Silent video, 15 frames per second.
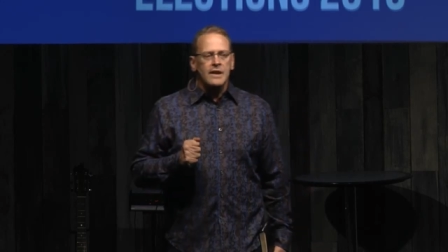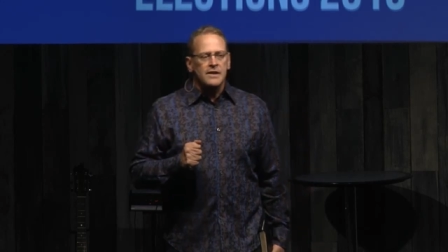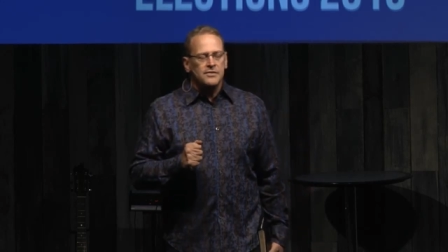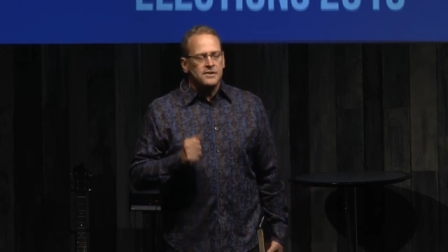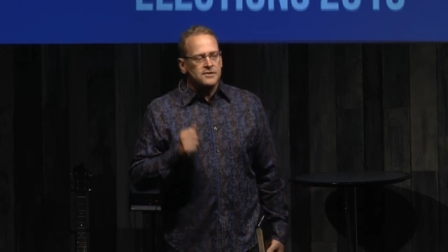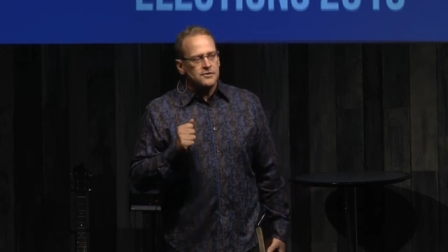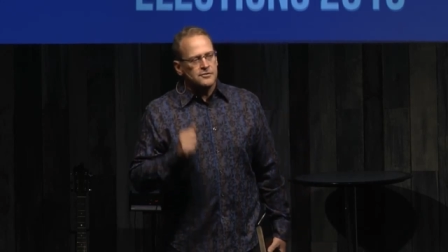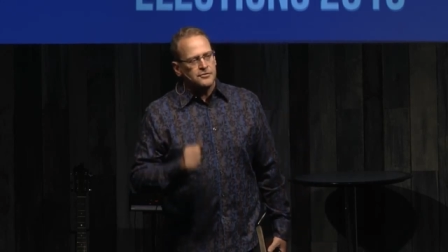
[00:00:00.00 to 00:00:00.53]

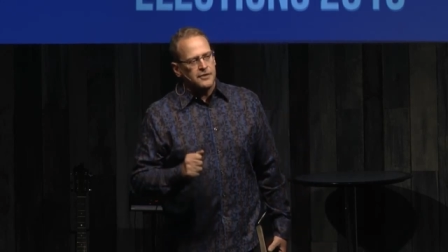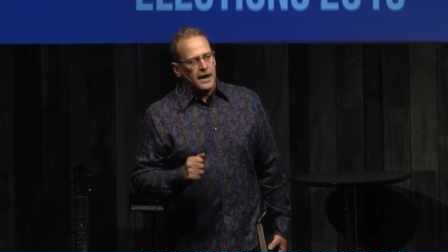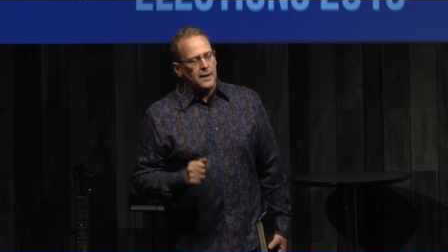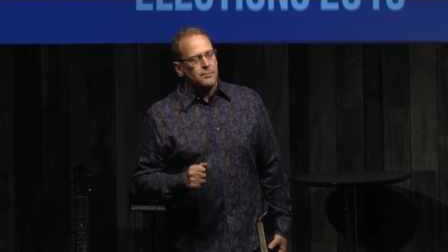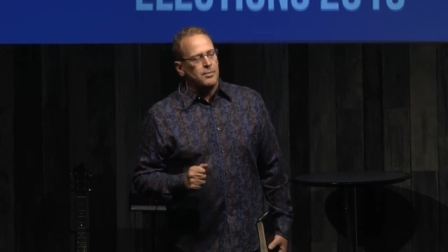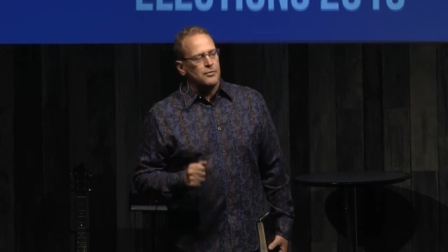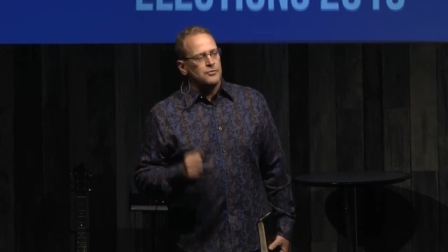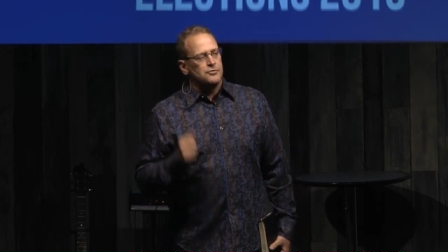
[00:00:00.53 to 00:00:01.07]
the
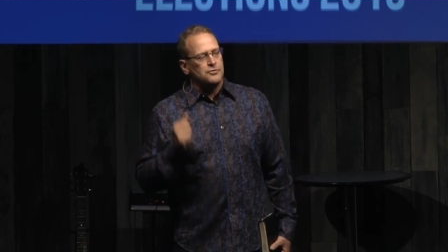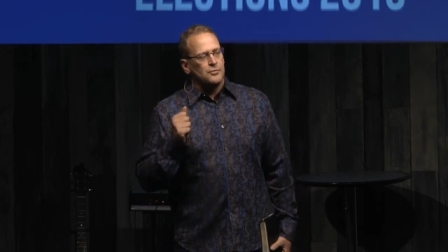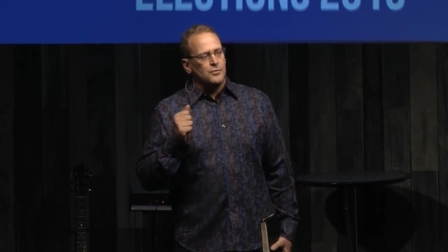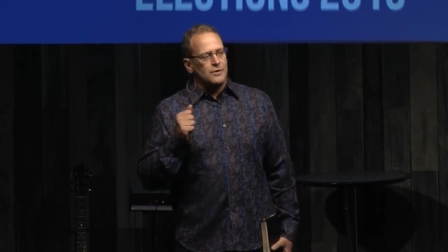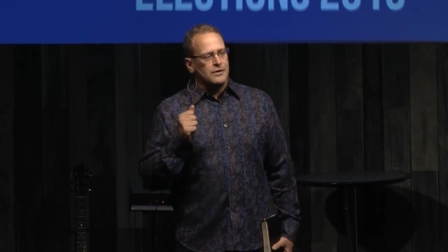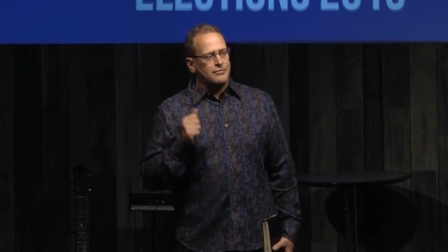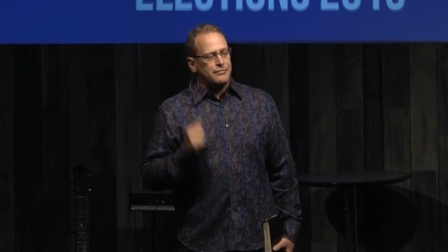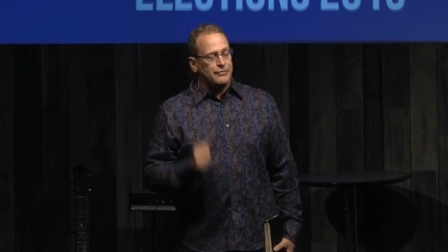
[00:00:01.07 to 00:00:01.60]
disciples
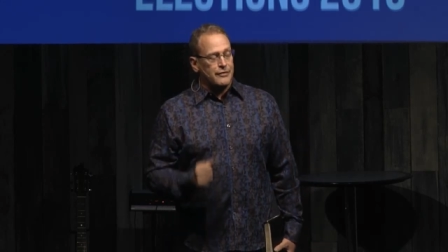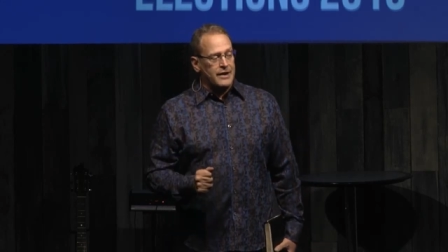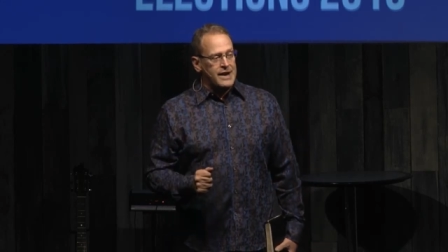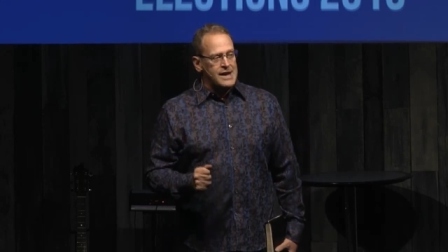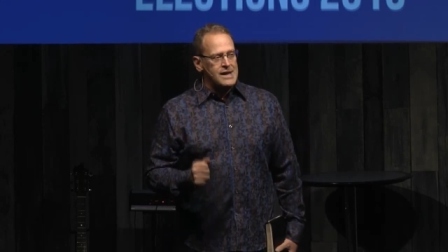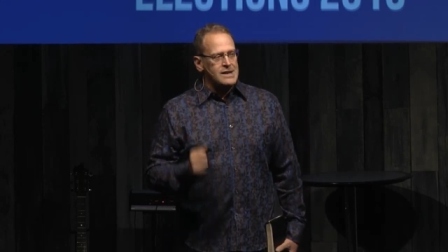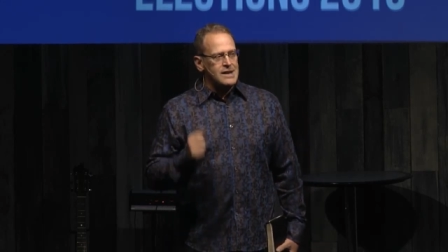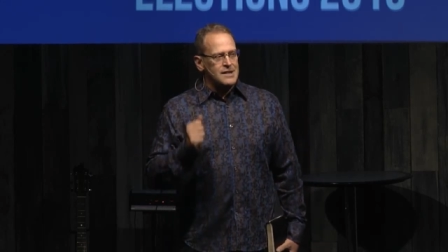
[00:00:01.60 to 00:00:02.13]
were
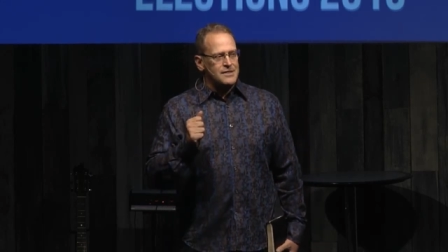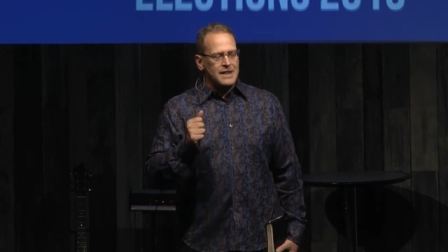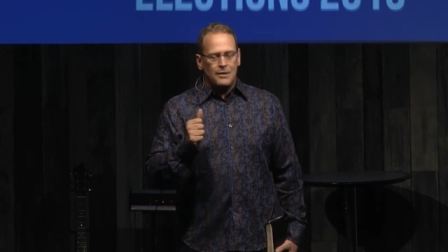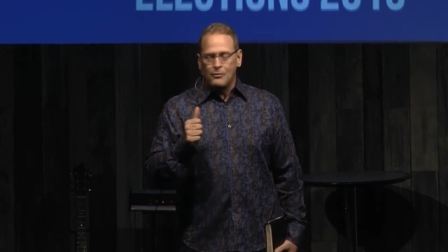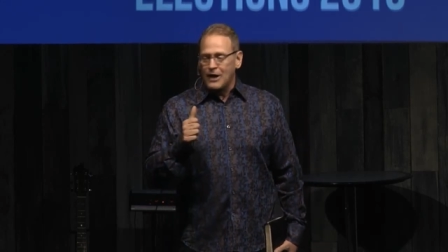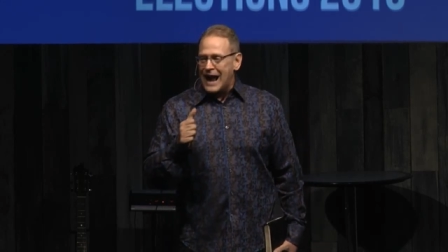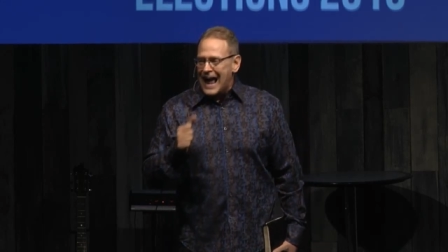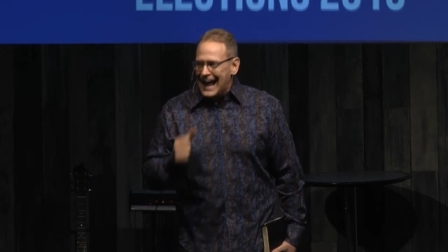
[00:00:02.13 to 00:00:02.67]
afraid. They
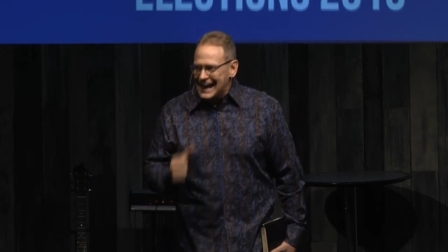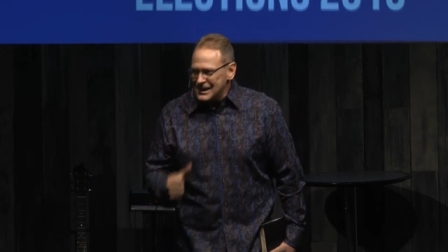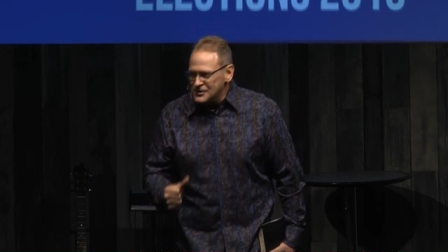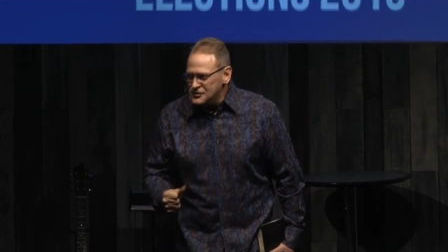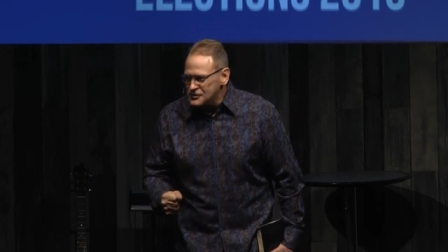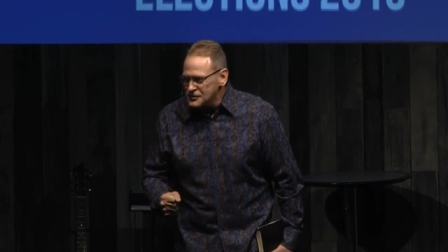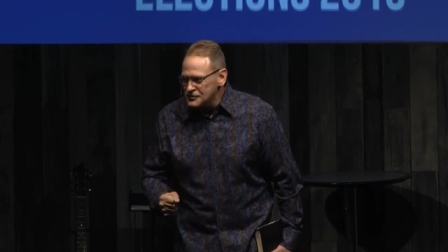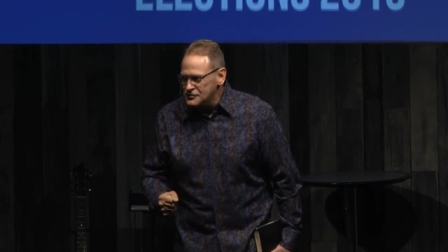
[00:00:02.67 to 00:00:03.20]
were
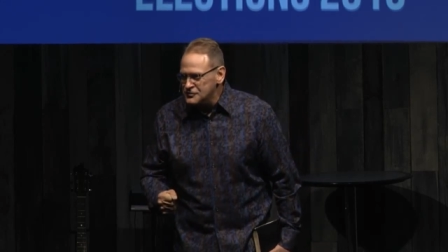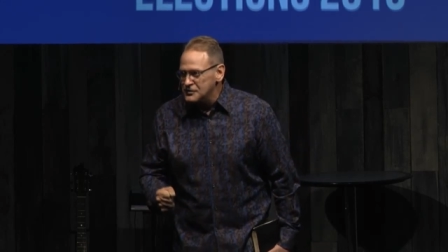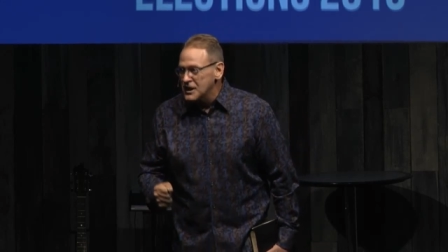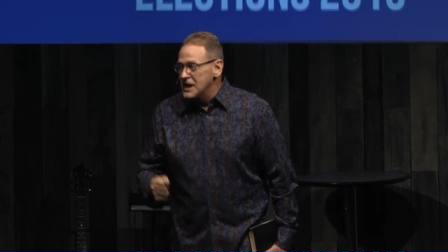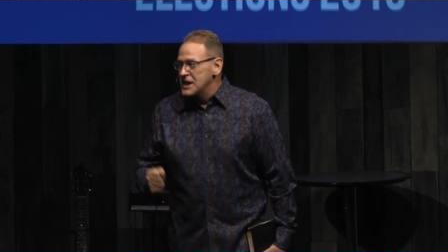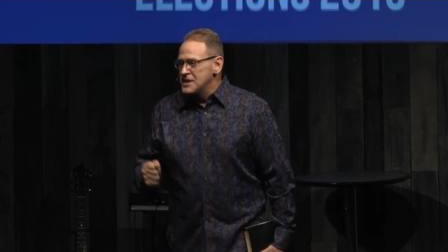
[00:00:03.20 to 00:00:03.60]
anxious.